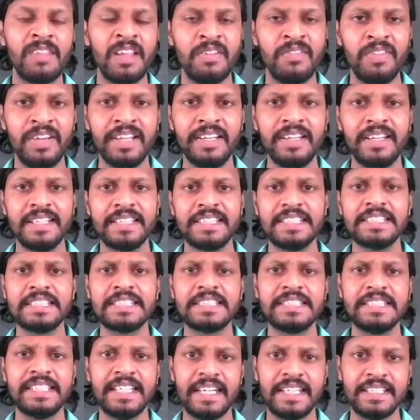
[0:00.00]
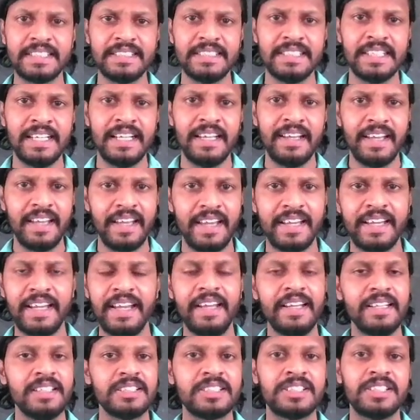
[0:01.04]
When it is done,
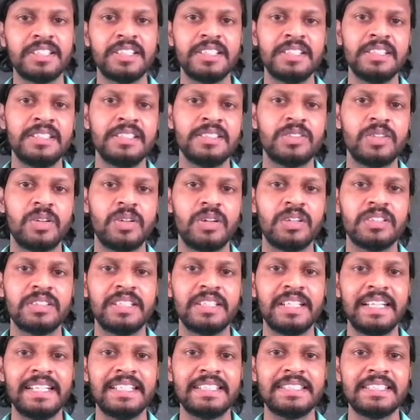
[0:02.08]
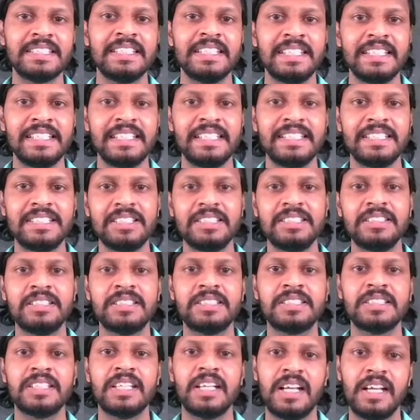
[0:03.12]
again she thought that it
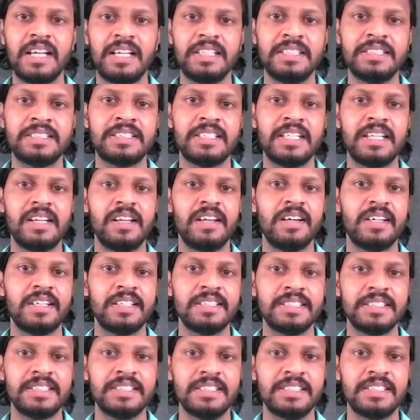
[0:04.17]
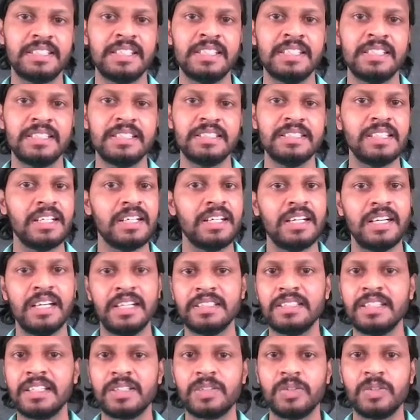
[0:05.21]
is as large as the
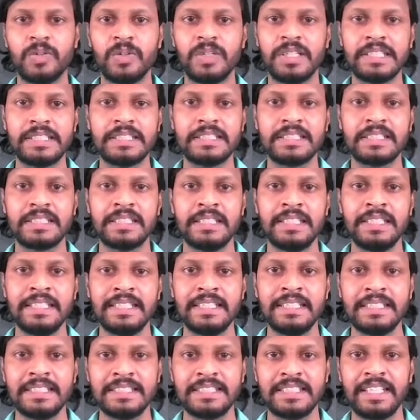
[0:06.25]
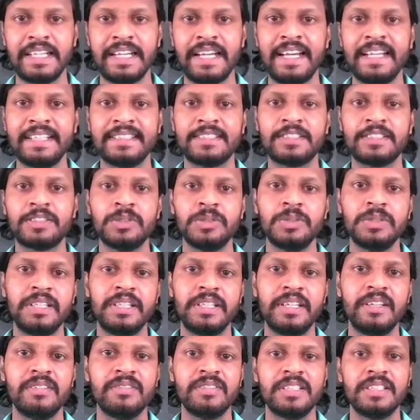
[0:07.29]
other one. She has to
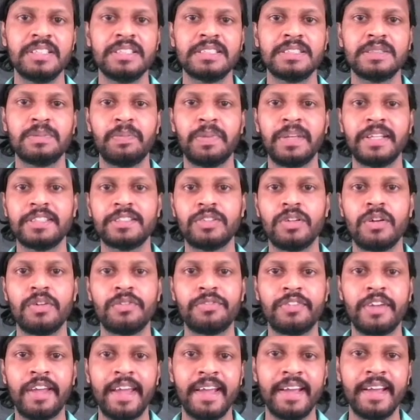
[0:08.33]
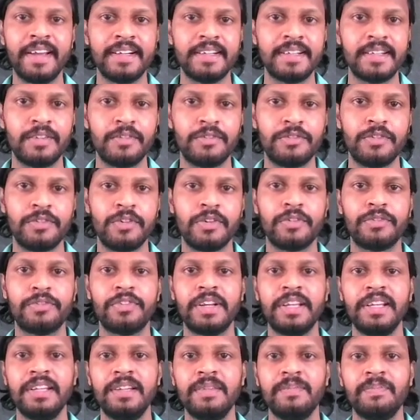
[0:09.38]
give this piece of cake for
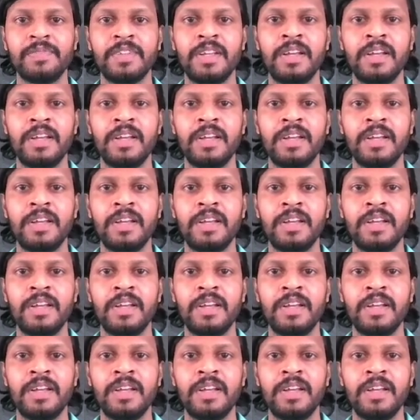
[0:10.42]
free.